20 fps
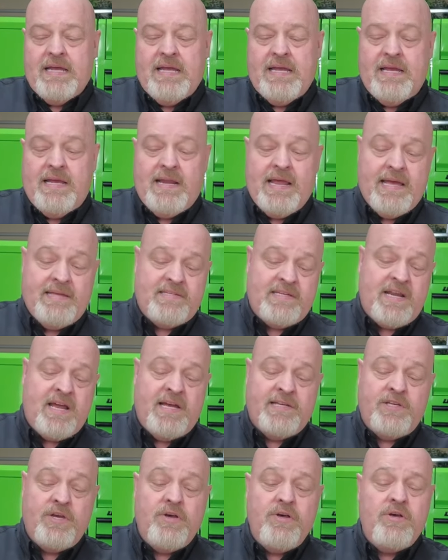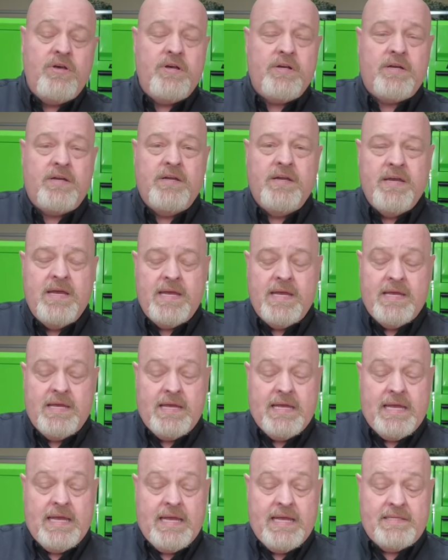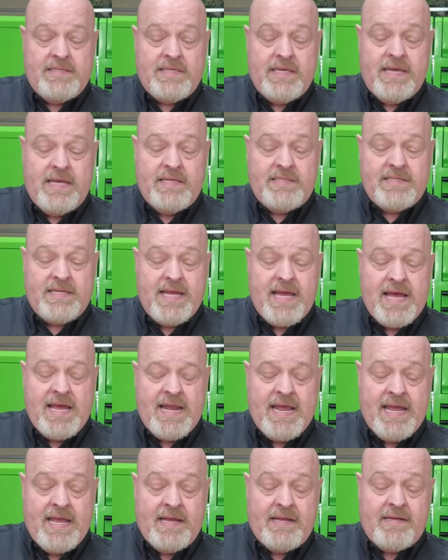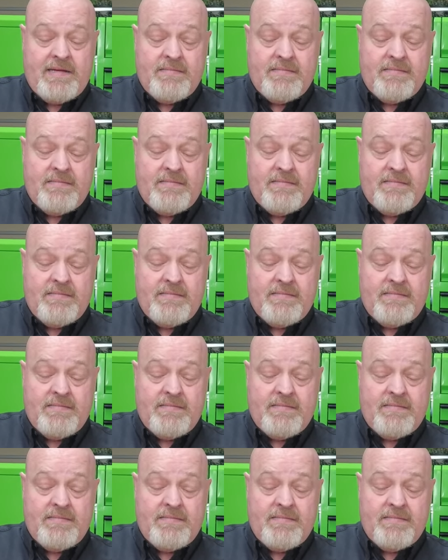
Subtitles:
It has a nice hook. It's got a